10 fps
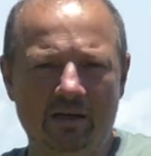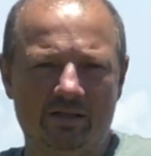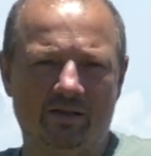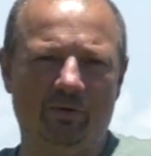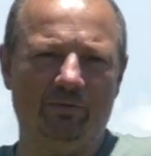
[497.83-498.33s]

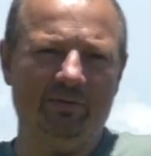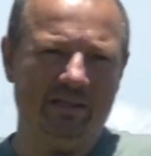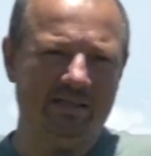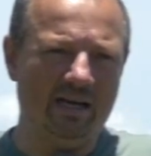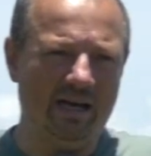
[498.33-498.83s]
So what we
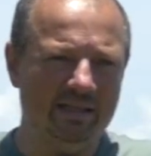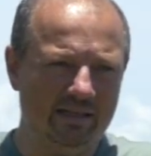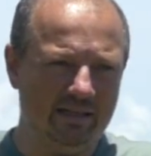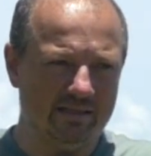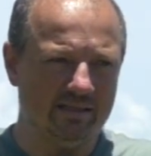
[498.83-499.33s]

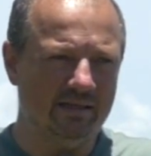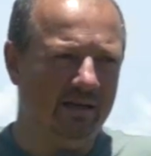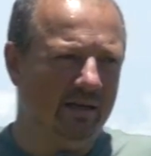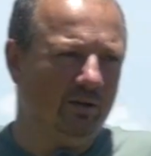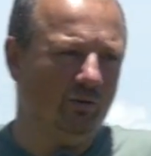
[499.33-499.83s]
decided it's
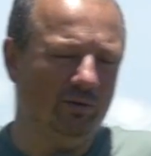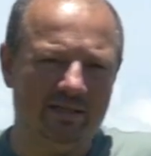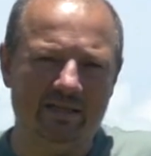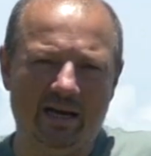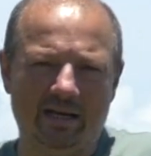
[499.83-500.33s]
to
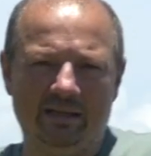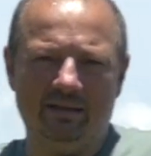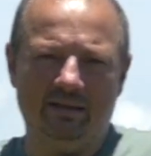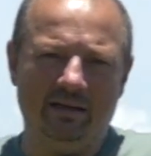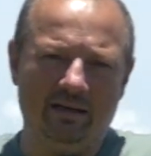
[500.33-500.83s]
design
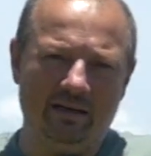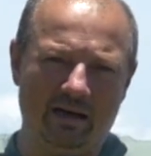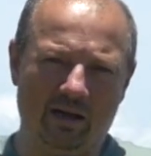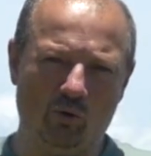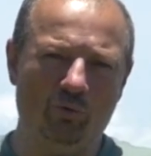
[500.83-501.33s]
the
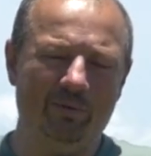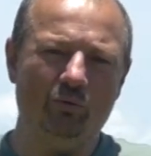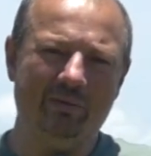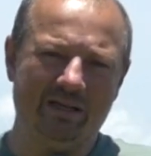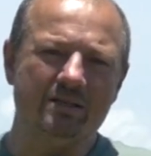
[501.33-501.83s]

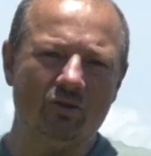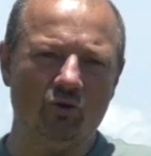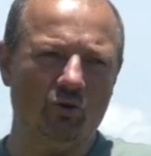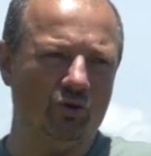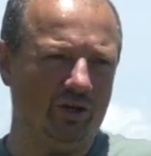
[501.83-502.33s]
aluminum
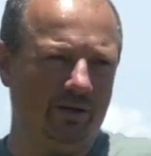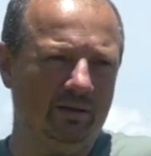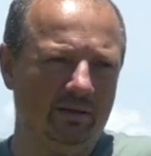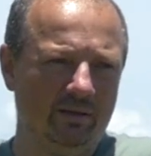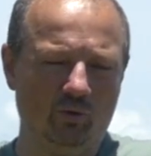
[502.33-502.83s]

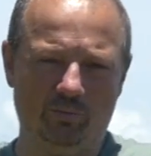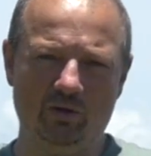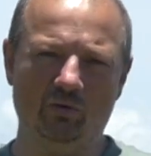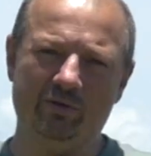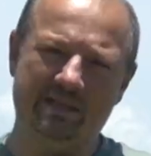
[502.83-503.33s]
extrusion to be
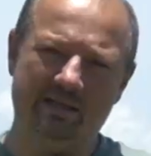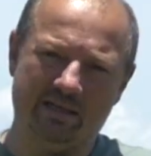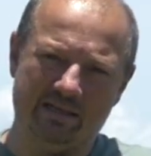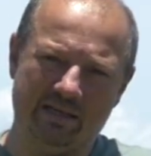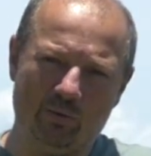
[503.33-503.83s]
used
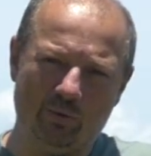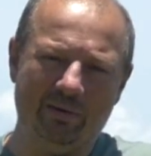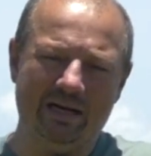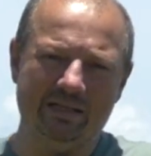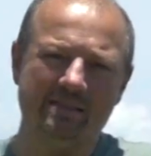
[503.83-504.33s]
as our
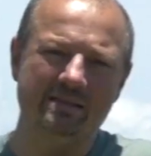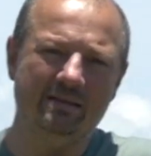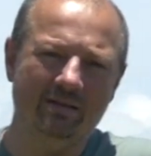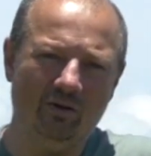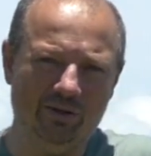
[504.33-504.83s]
mast
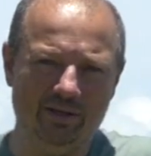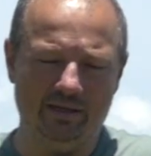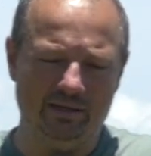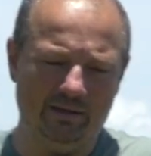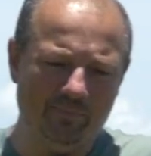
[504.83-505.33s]
on
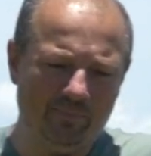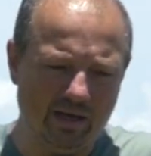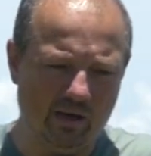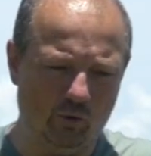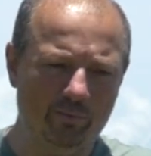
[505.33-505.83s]
the
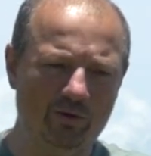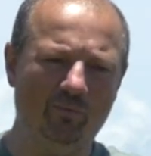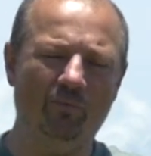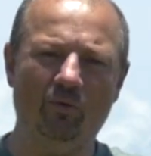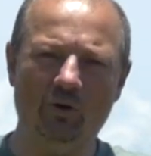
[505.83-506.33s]

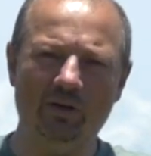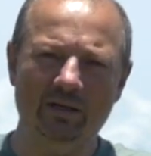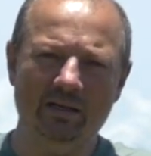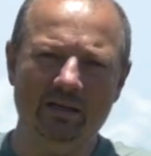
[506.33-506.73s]
aluminum foil,